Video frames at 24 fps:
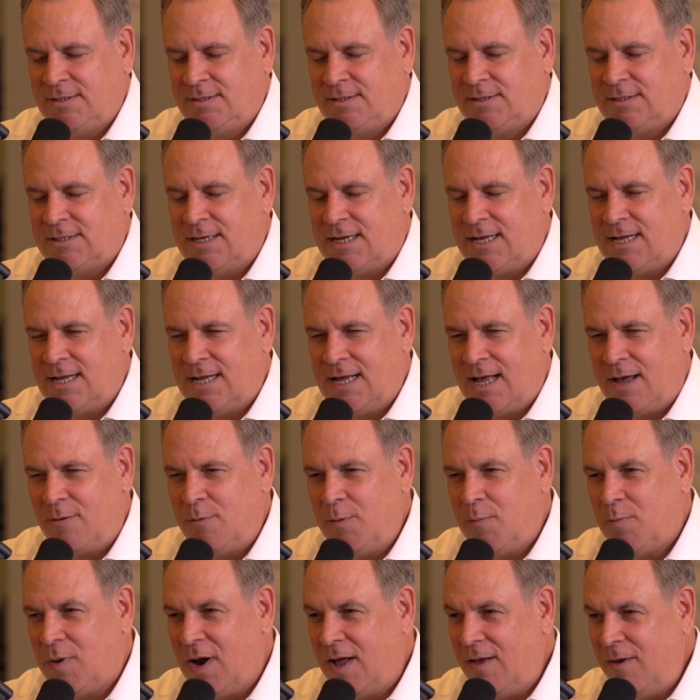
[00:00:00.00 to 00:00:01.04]

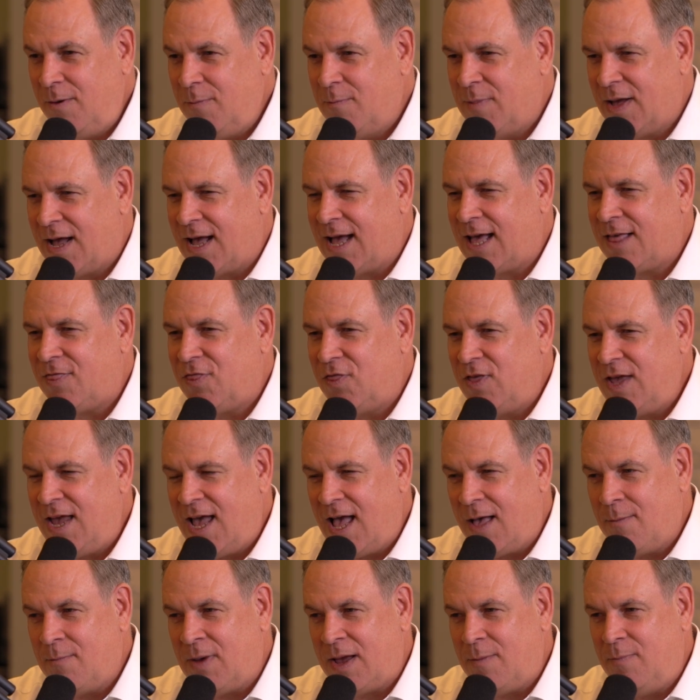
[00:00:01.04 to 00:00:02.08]
I think
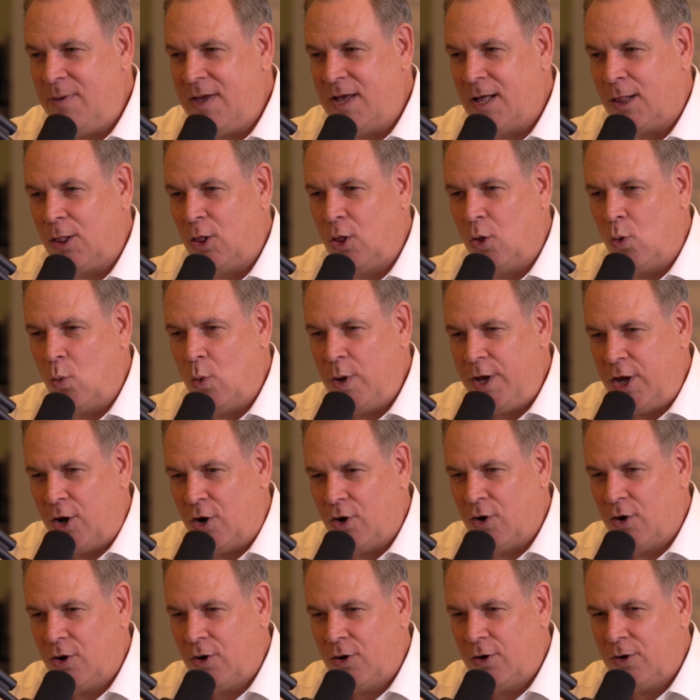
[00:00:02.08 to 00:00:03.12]
I might be a
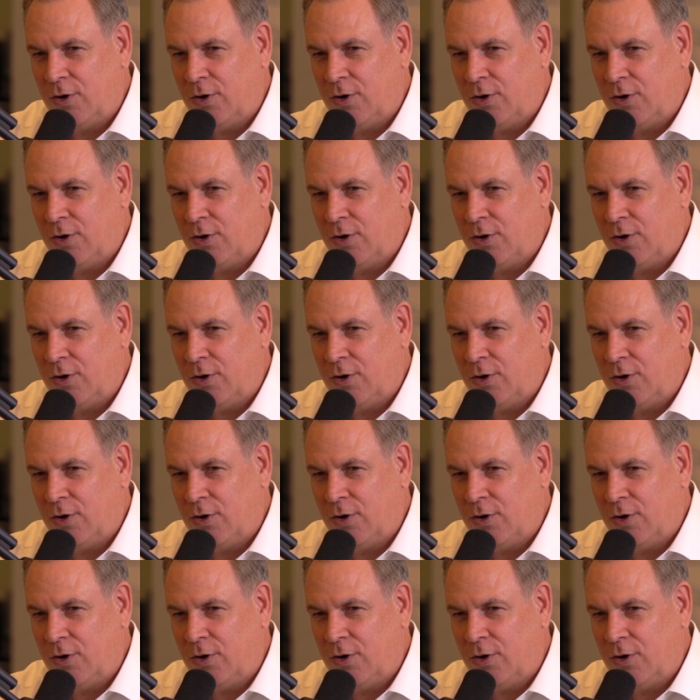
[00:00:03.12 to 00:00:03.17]
lawyer.